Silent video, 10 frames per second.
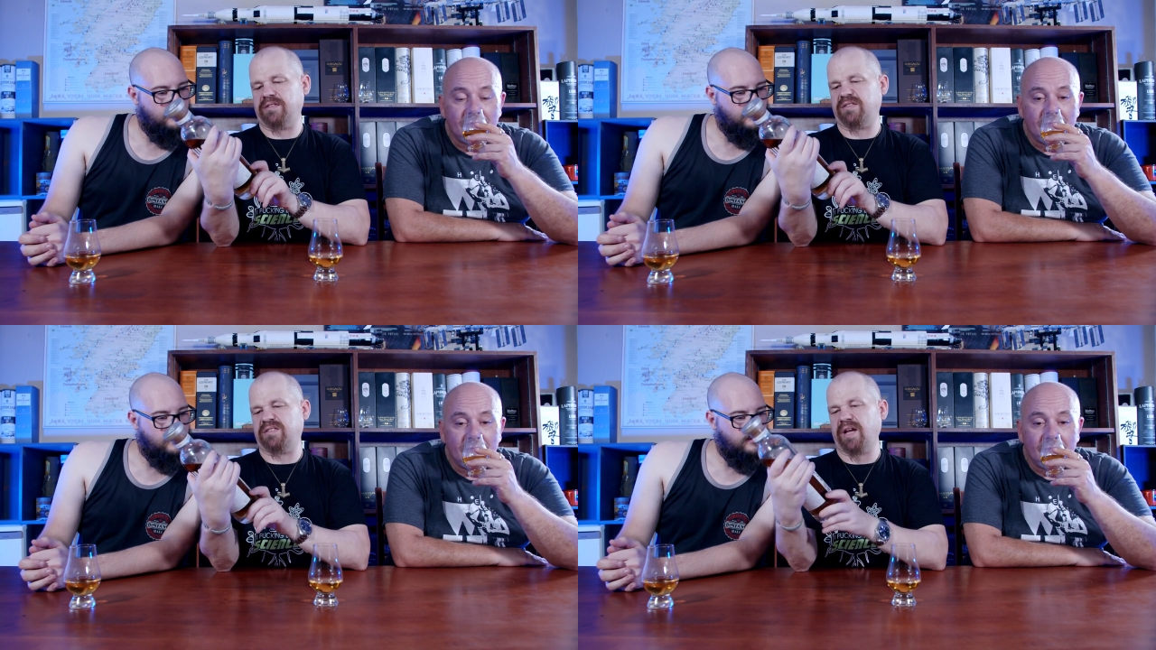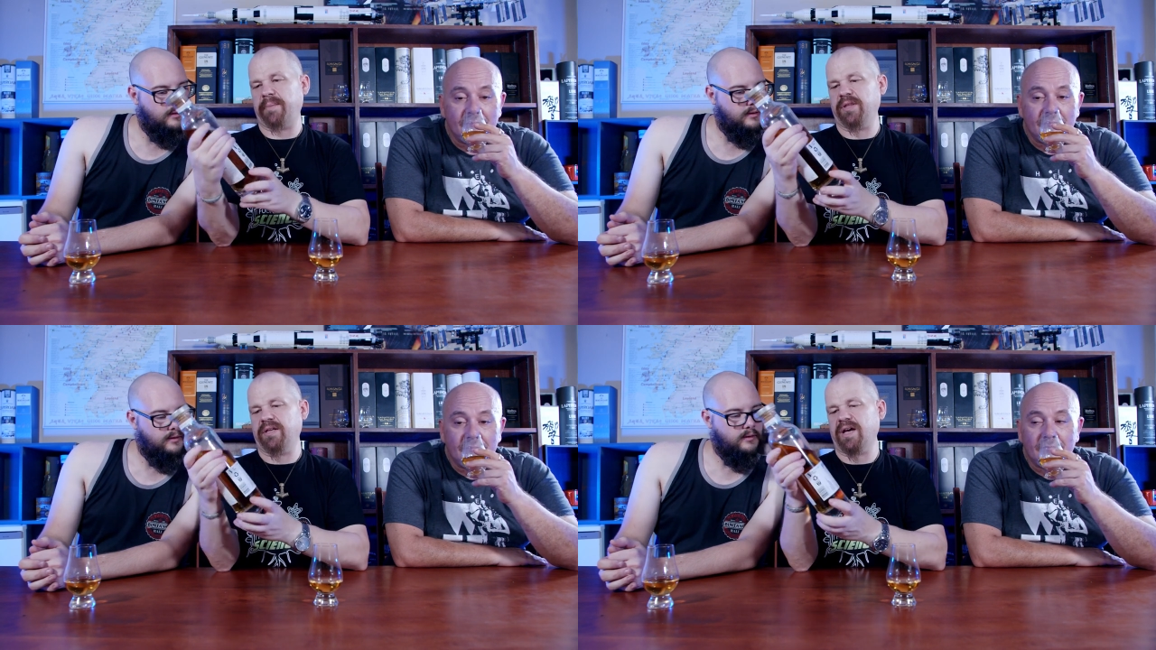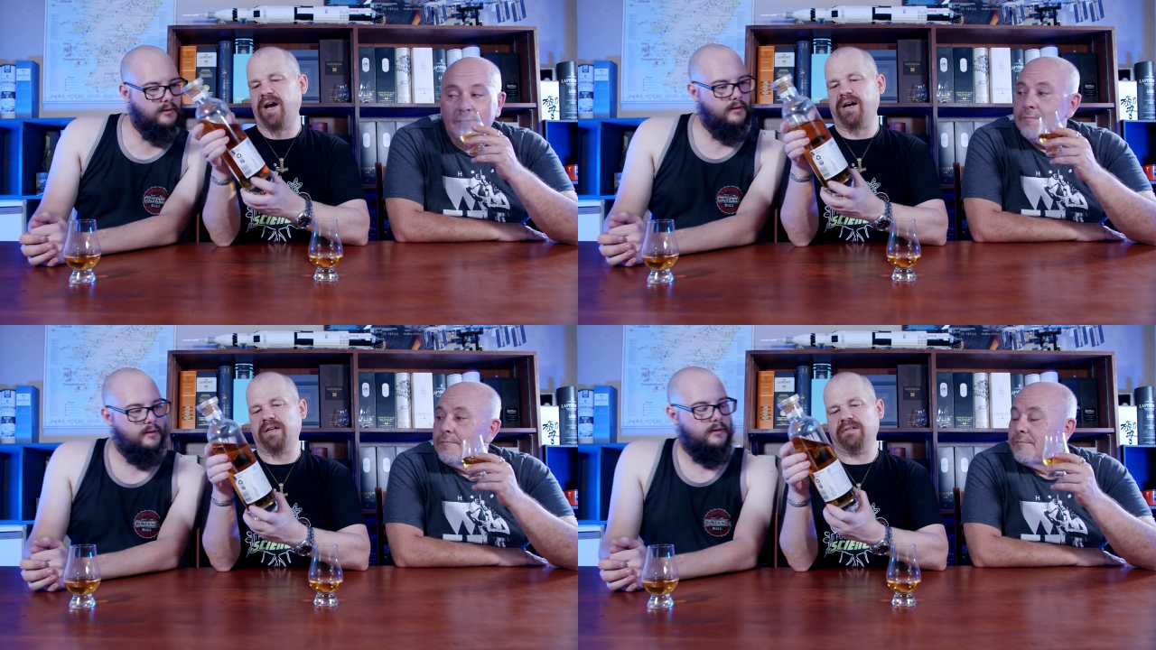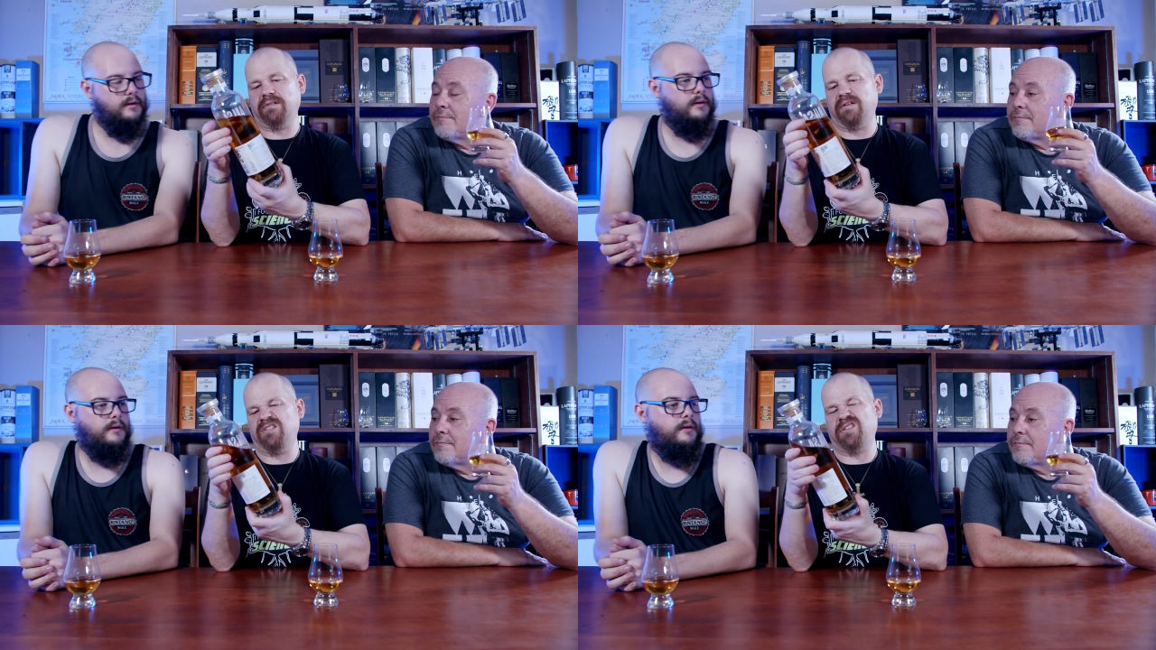Speaker 1: stab in the dark,
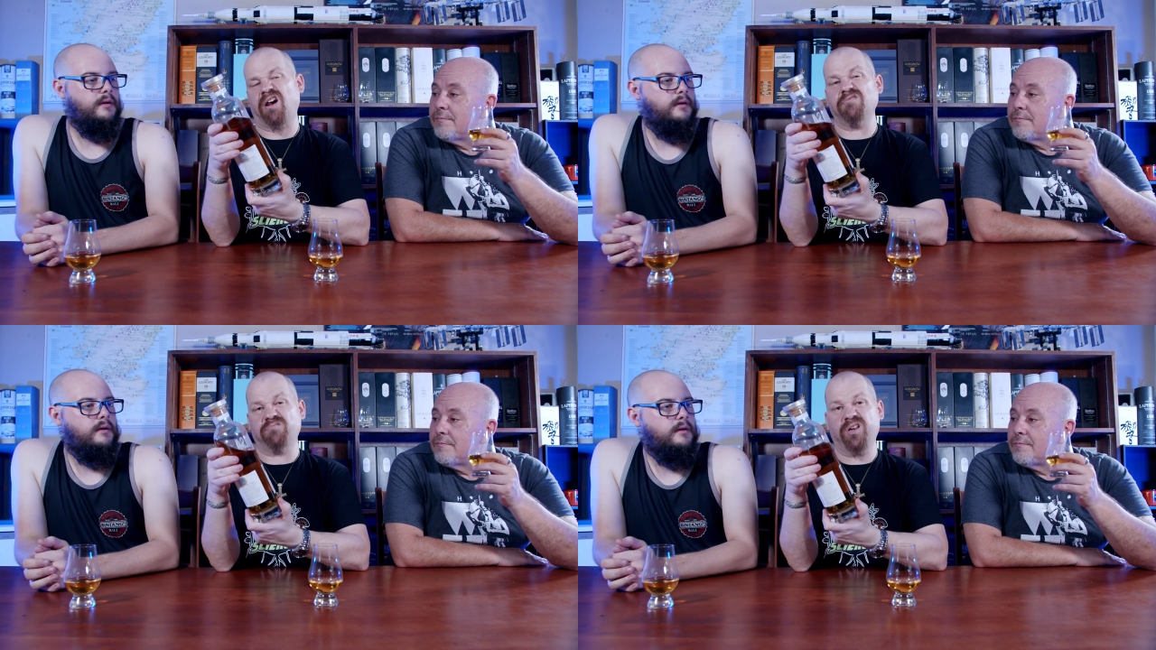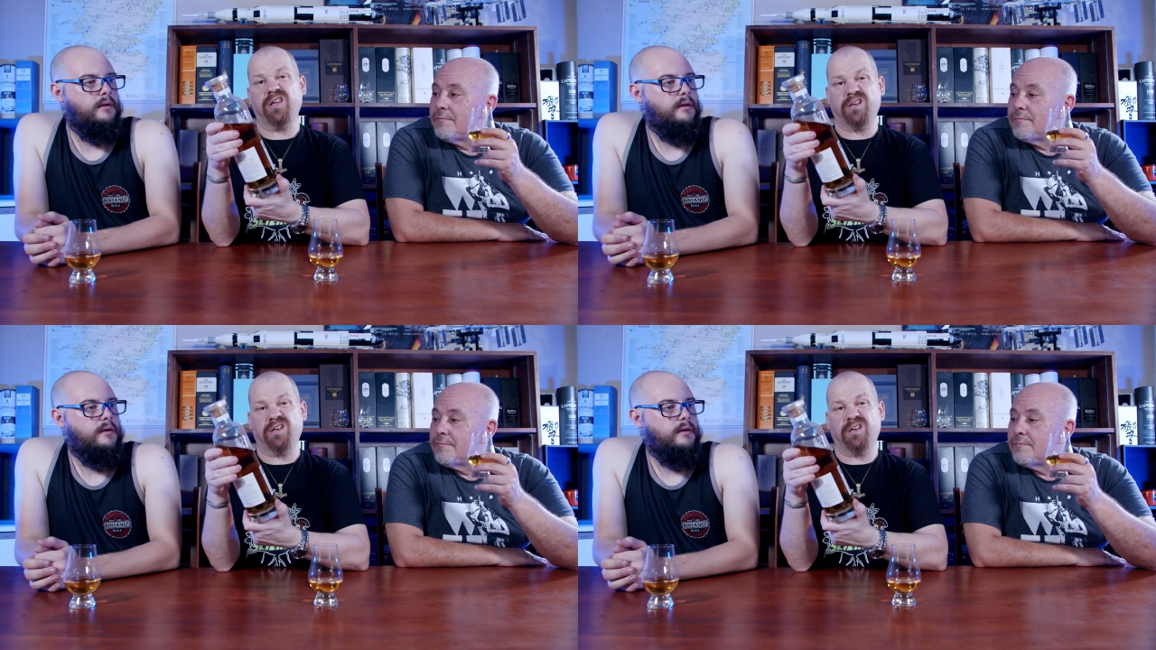you don't really